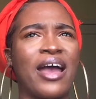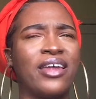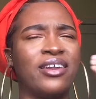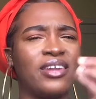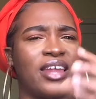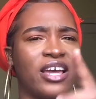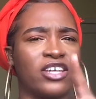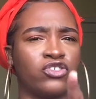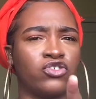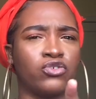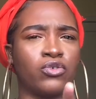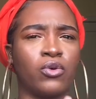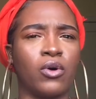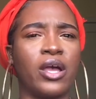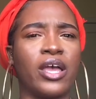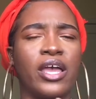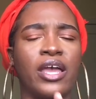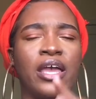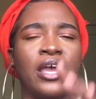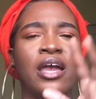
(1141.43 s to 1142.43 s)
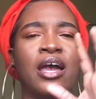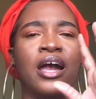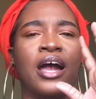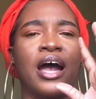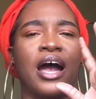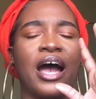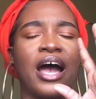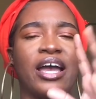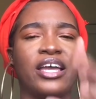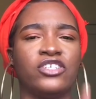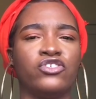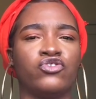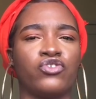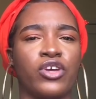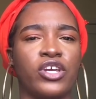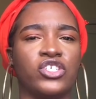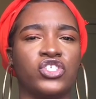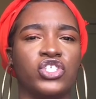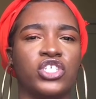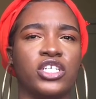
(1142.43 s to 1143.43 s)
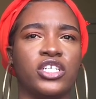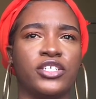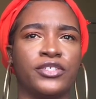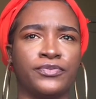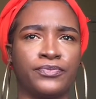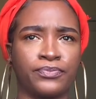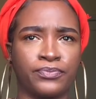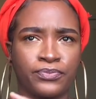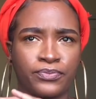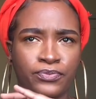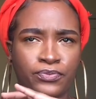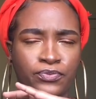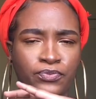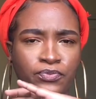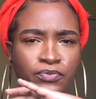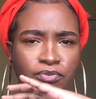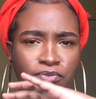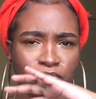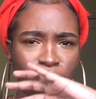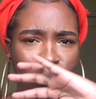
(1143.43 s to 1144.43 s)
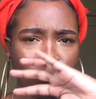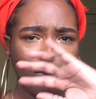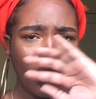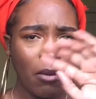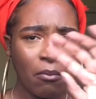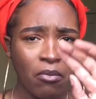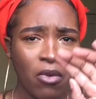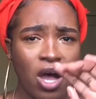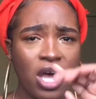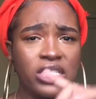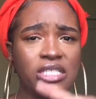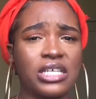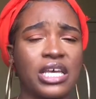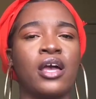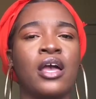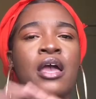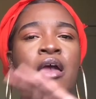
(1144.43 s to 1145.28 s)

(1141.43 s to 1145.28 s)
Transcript: Natural Hair Hydration Mask.